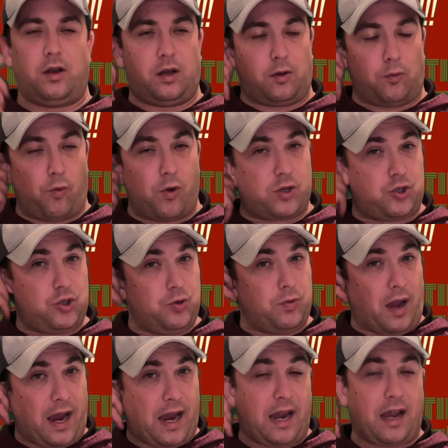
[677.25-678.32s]
once you
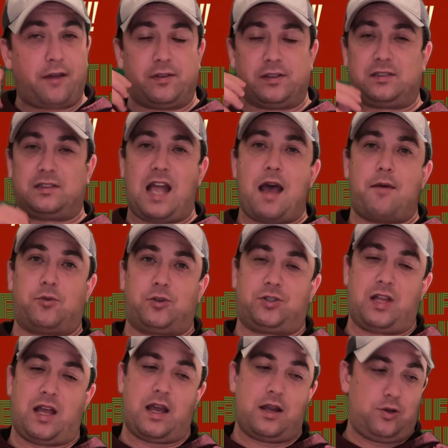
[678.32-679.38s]
have established
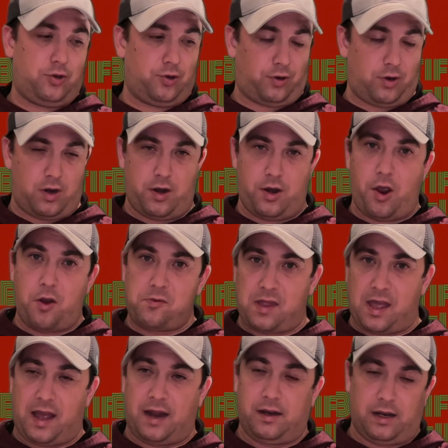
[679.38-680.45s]
that, you're going to note
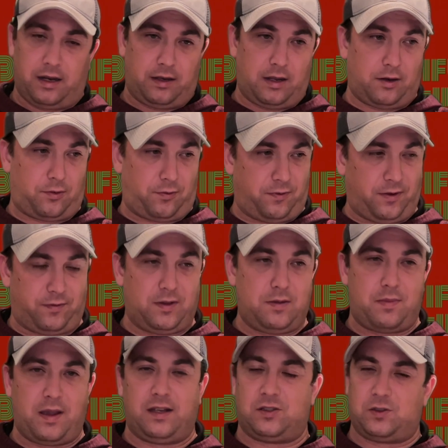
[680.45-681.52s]
that there's 50
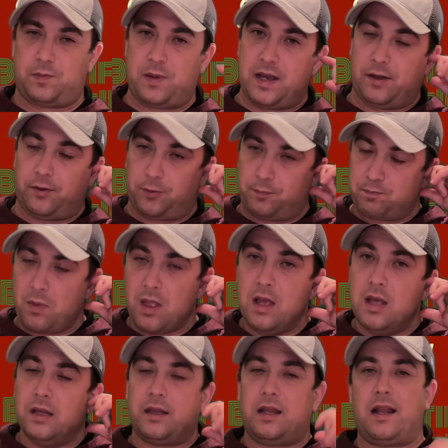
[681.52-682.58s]
base spins.
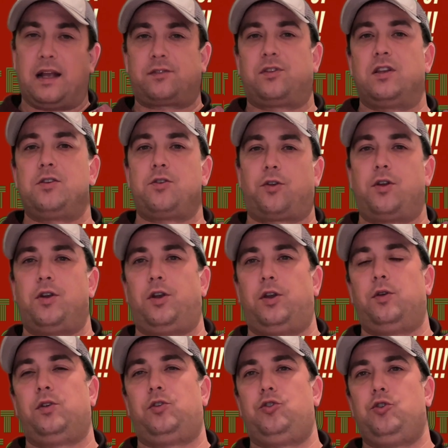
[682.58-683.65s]
The next thing you're going to do
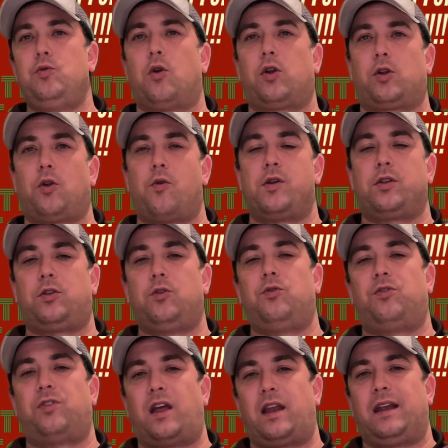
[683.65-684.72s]
is you are going to
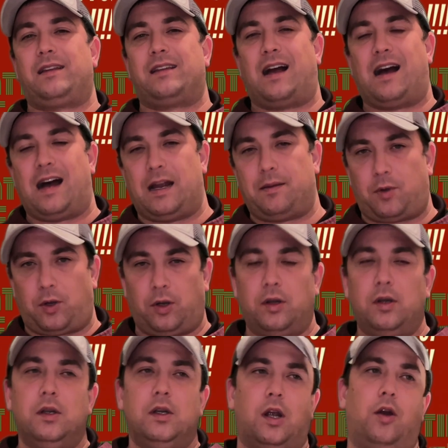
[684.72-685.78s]
set a timer.
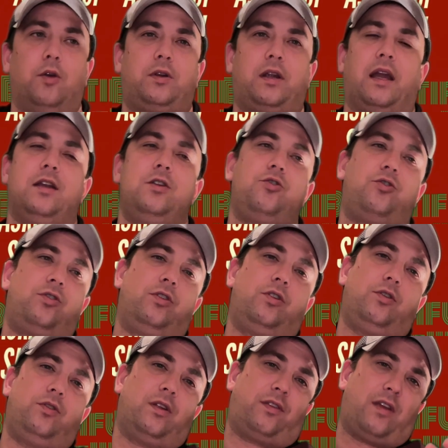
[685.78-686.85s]
Okay, and you should
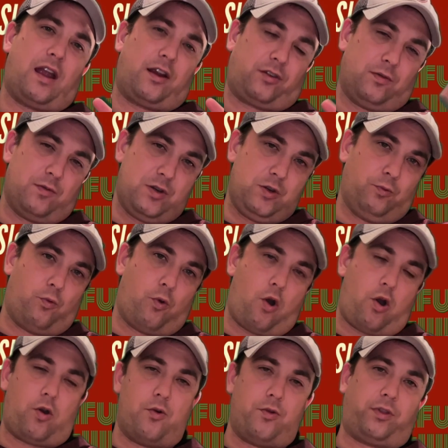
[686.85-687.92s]
do this actually when you
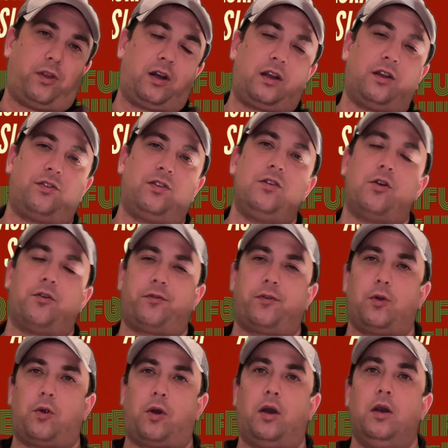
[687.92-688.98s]
walk onto the casino
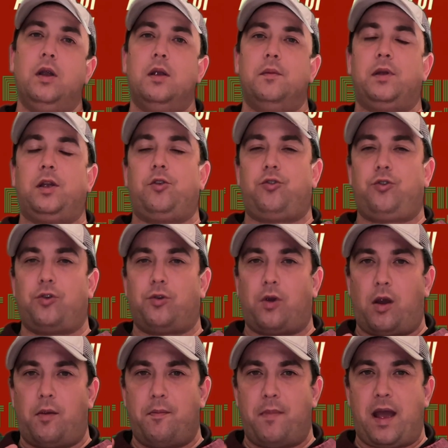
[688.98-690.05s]
floor, because your
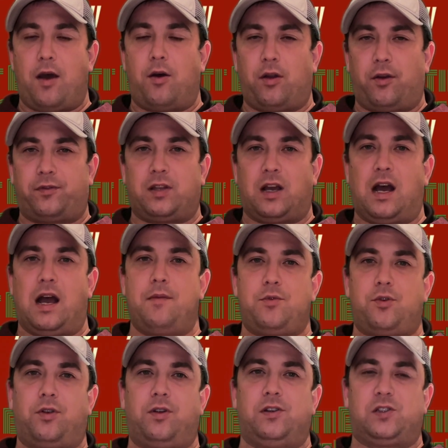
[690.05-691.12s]
amount of time
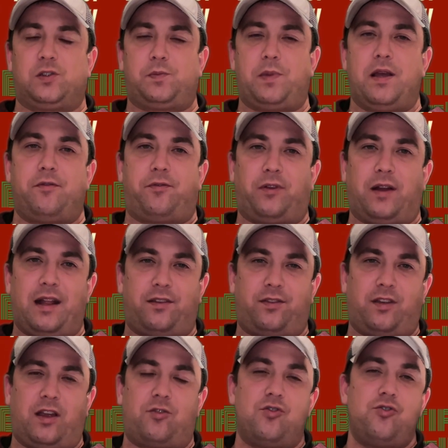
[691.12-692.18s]
you're going to spend for that
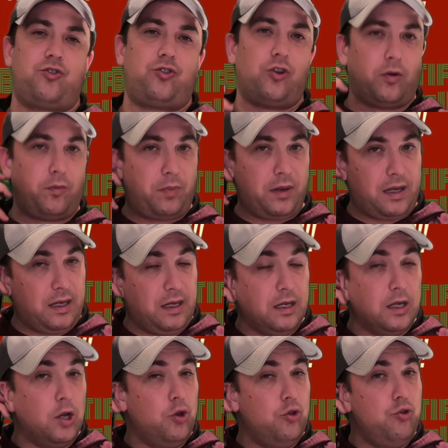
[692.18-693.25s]
session should be
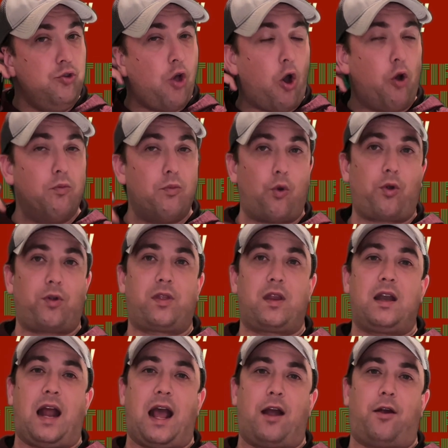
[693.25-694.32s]
no more than
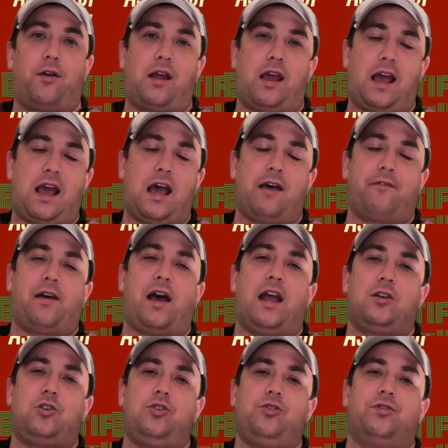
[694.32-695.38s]
an hour and a half. I
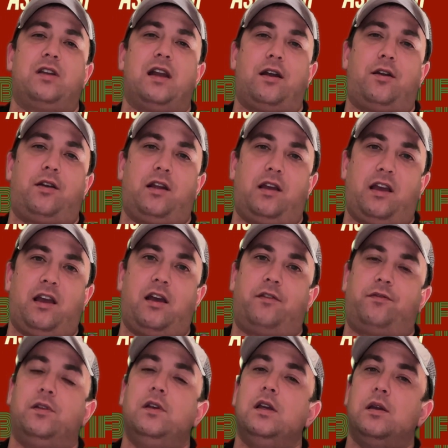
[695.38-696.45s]
choose an hour and a
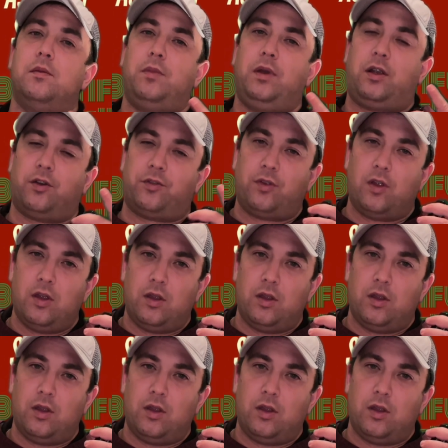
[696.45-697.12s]
half because